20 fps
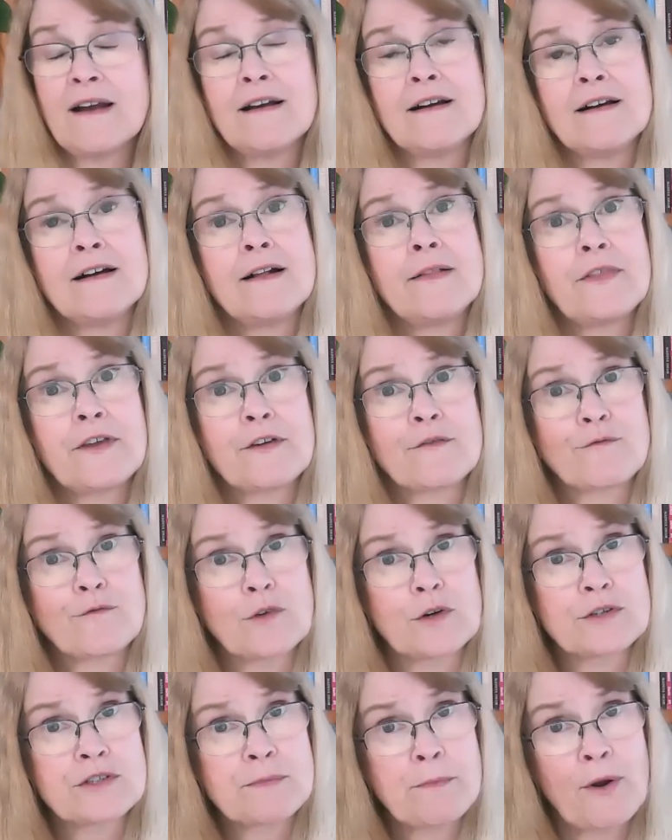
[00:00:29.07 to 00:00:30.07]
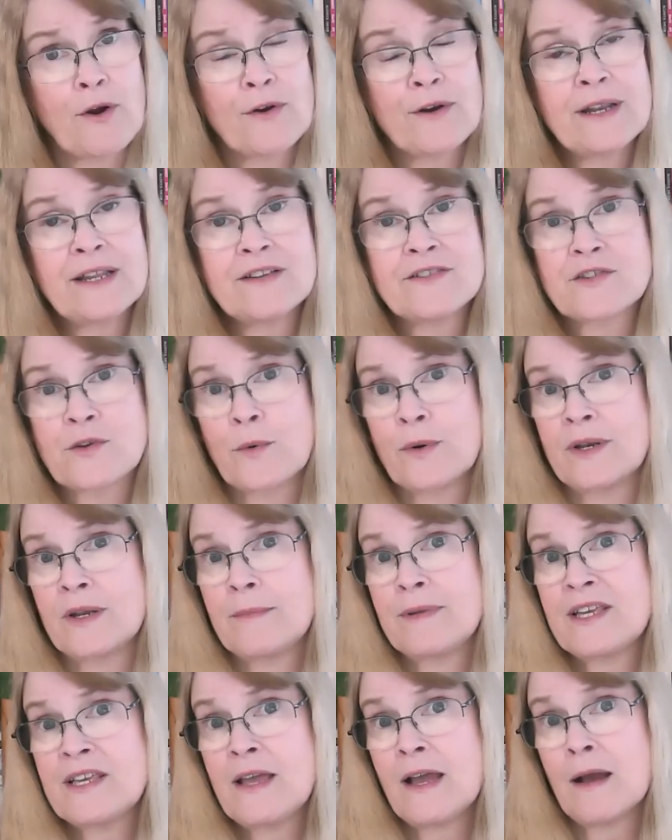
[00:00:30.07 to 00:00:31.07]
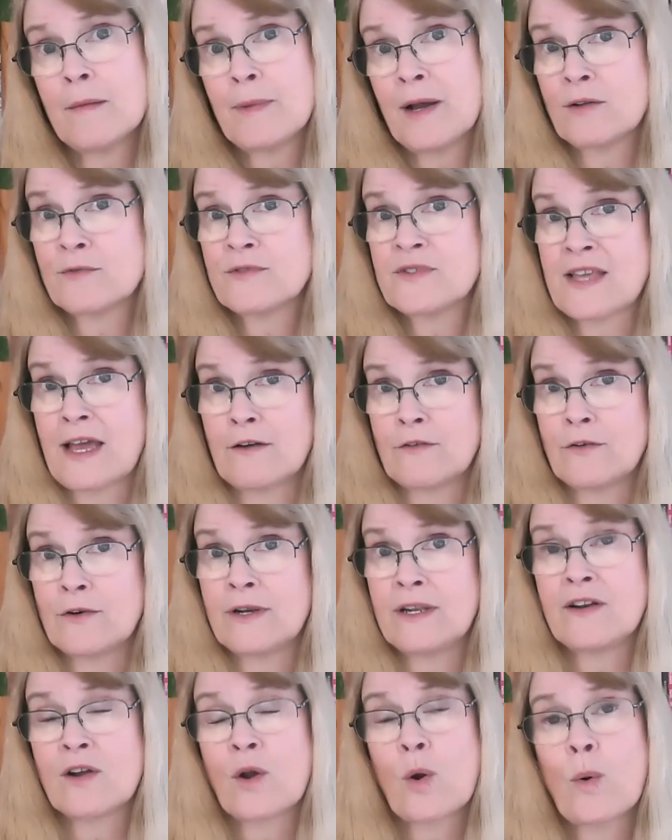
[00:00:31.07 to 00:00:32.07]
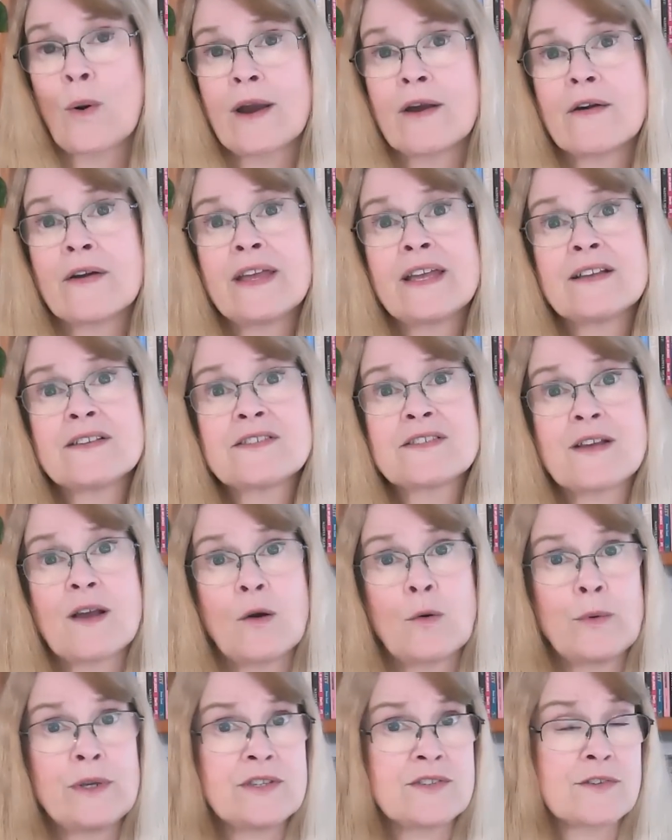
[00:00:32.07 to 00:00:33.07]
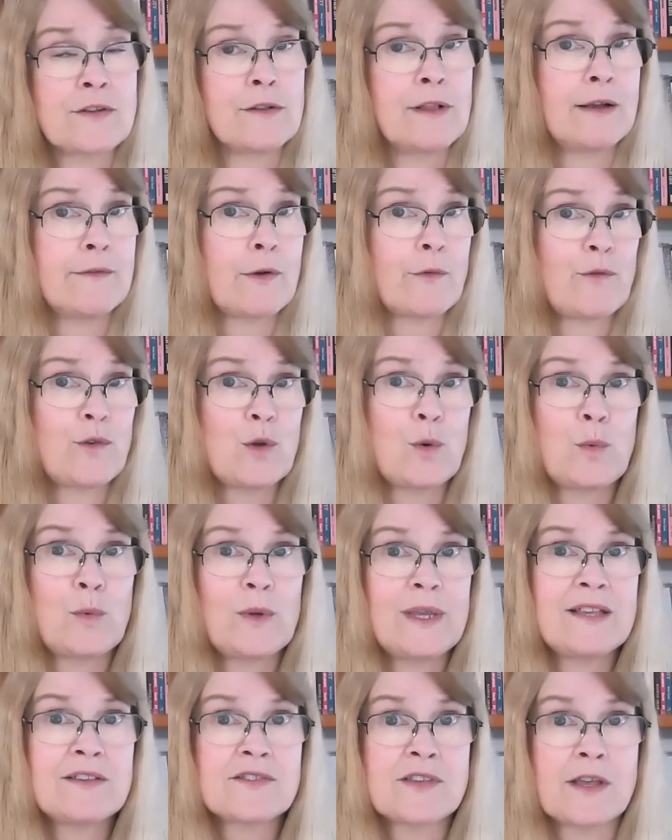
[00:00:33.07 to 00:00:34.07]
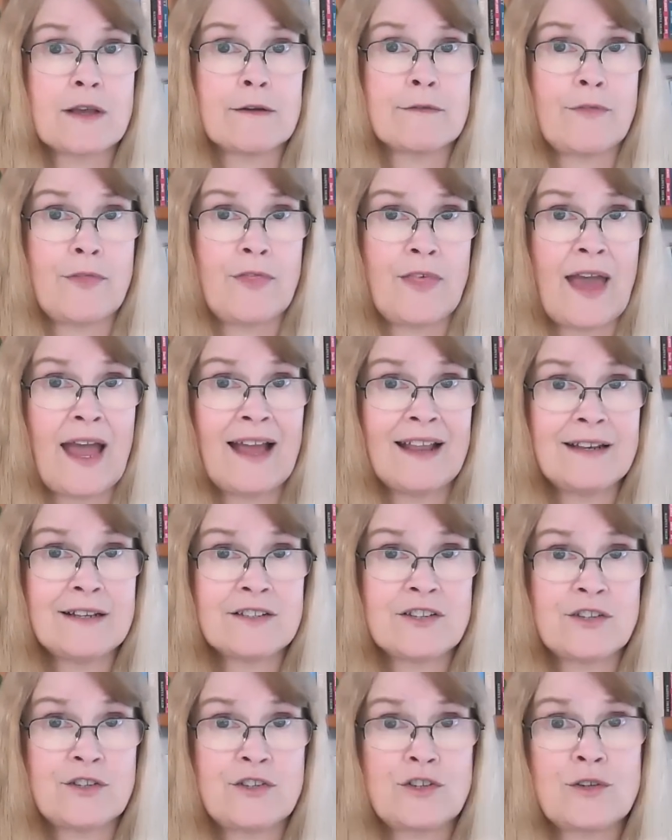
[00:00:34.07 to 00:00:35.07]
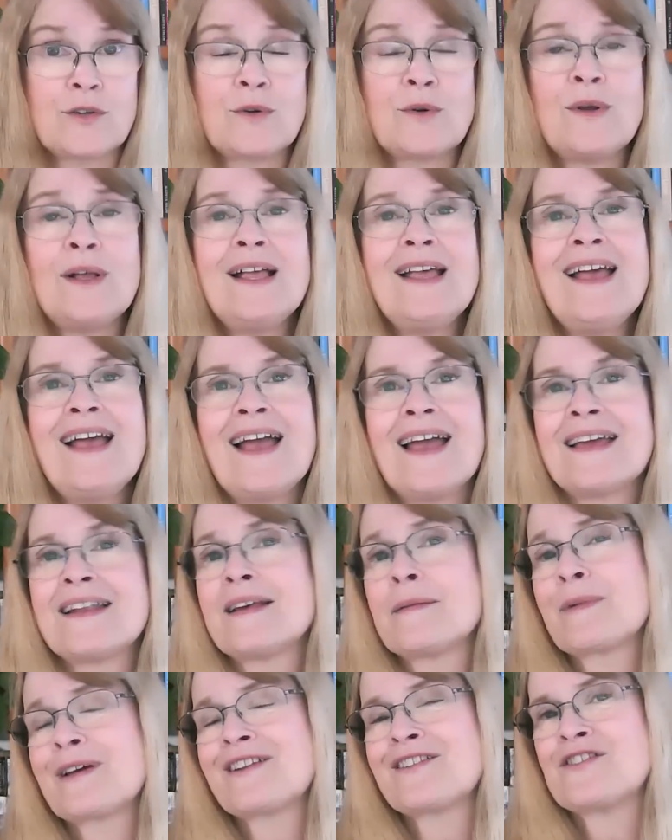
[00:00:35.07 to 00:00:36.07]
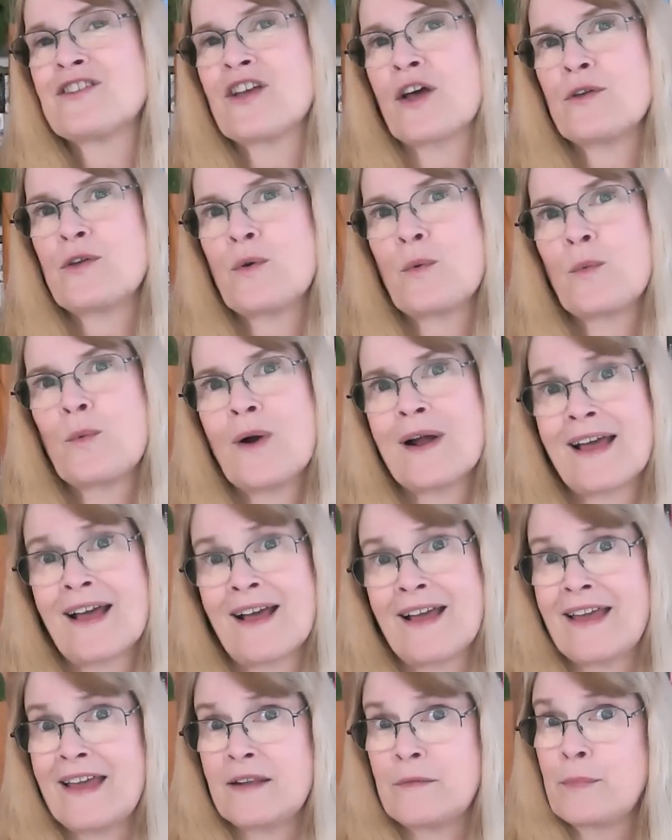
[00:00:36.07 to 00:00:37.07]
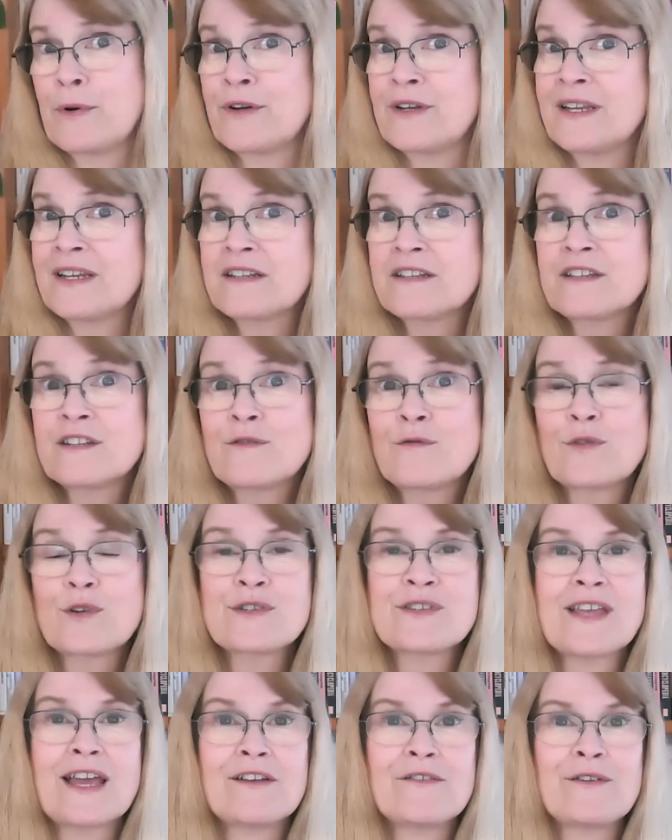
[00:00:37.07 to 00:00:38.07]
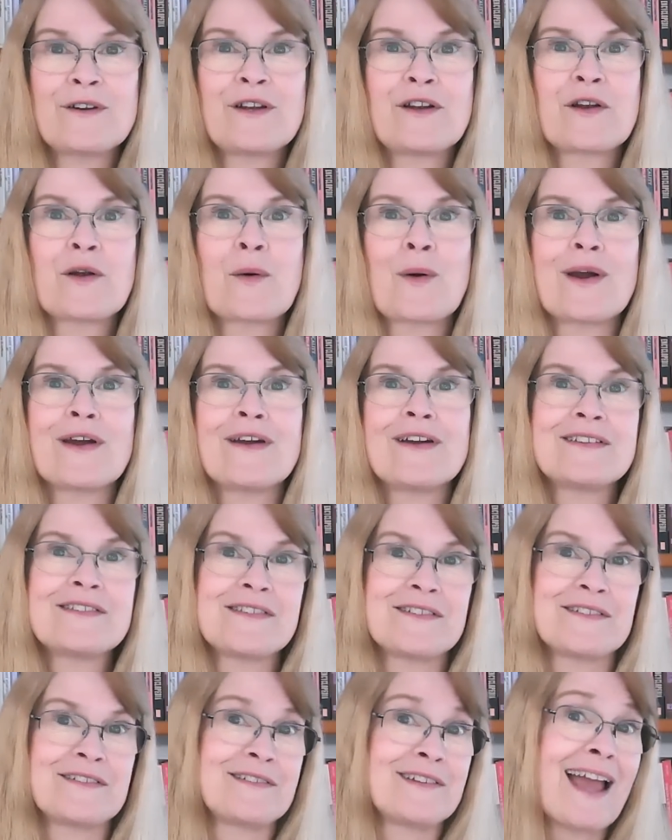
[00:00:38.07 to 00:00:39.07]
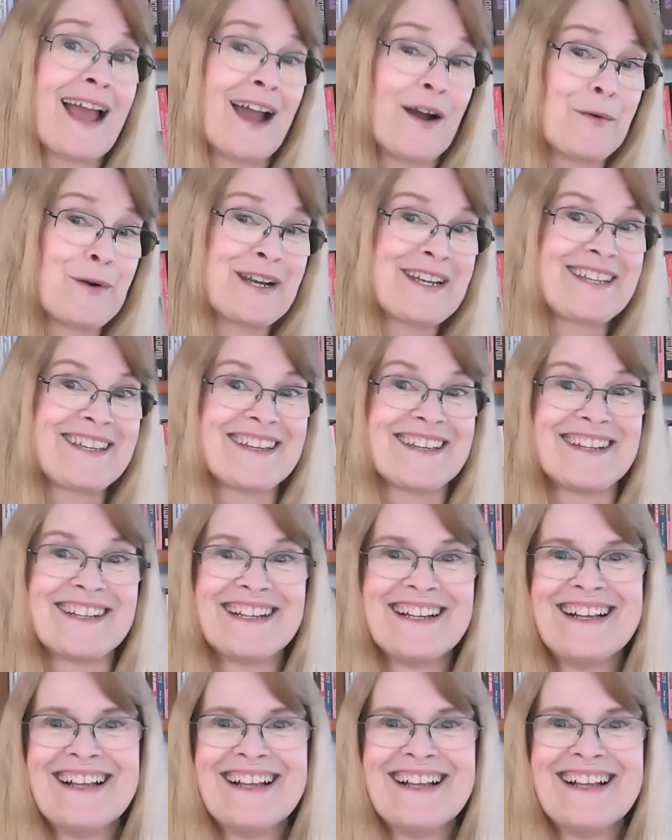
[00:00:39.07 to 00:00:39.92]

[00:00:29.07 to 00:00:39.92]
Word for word: The first part is going to be about Saturn in Aquarius. We still have a few weeks of that to do, and I'm going to tell you what I had predicted for Saturn in Aquarius and how I did.